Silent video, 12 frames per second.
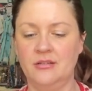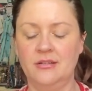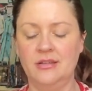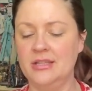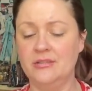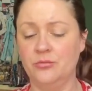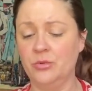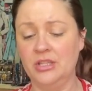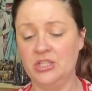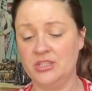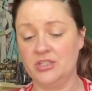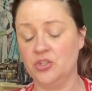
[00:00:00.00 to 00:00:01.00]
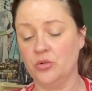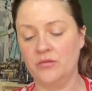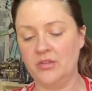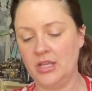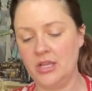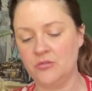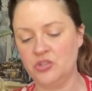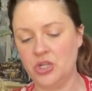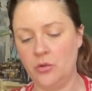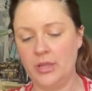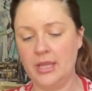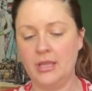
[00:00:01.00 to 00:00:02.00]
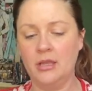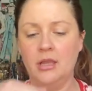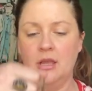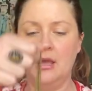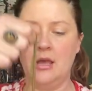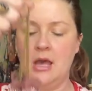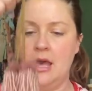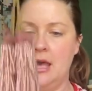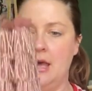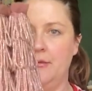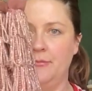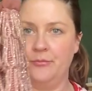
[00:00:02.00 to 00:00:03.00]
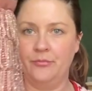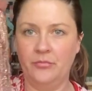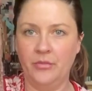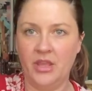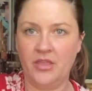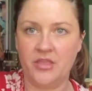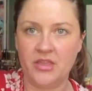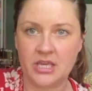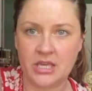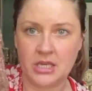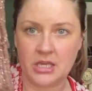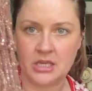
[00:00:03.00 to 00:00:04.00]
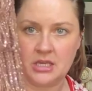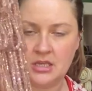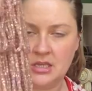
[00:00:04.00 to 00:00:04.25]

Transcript: it's really just a short video showing um, the,